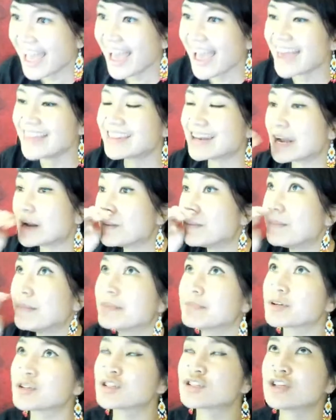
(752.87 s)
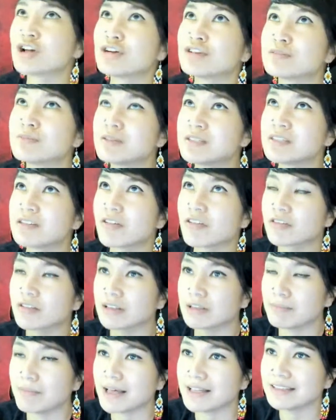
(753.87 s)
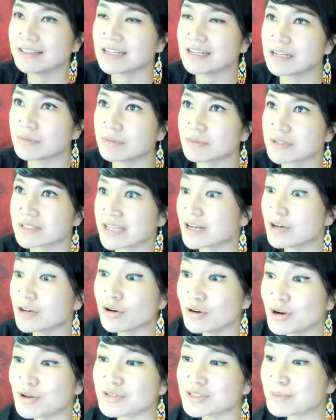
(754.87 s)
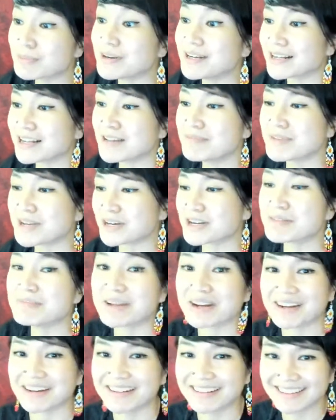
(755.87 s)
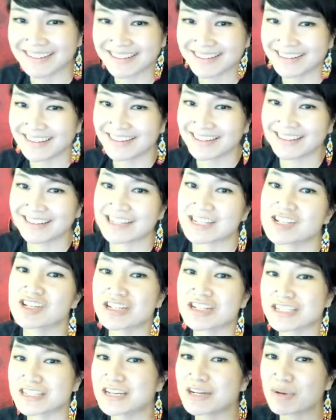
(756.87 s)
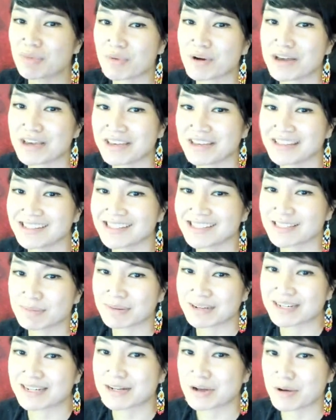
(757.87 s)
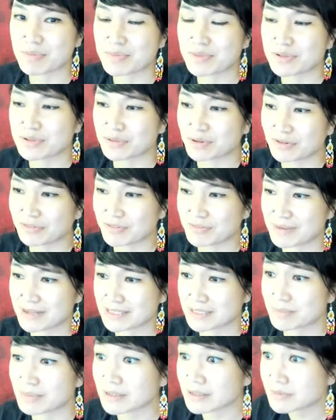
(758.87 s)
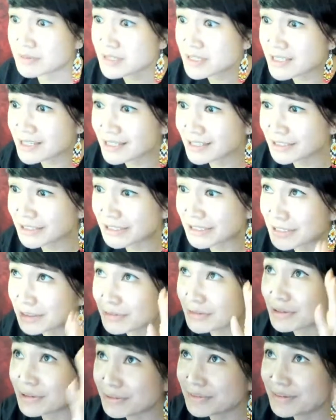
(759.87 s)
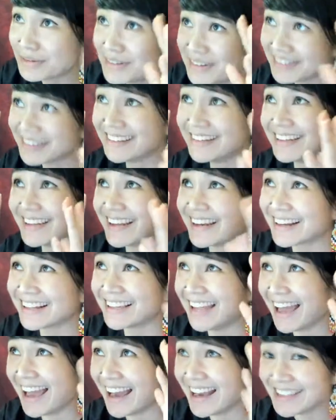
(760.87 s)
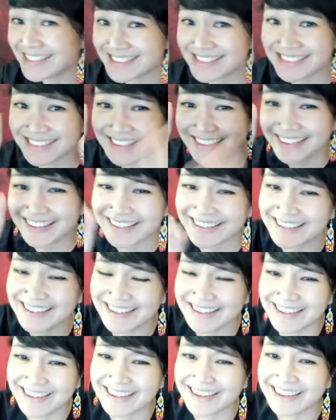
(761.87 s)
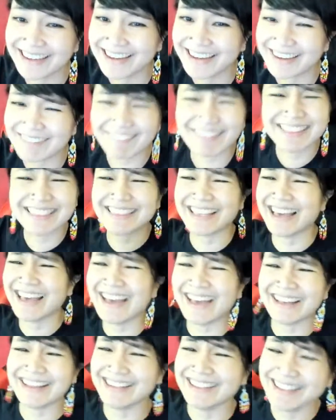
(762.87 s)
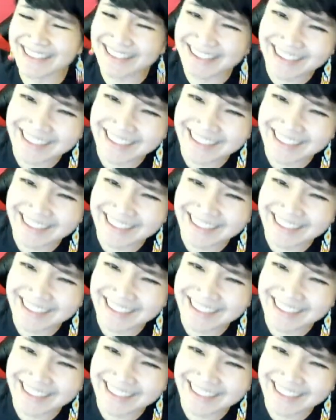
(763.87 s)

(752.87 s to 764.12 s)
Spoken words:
And then I remember so specifically Melody was like, no, Sabrina, come here. Like, she didn't want Sabrina to open the door for me, and Sabrina was just like looking through the glass. What the hell?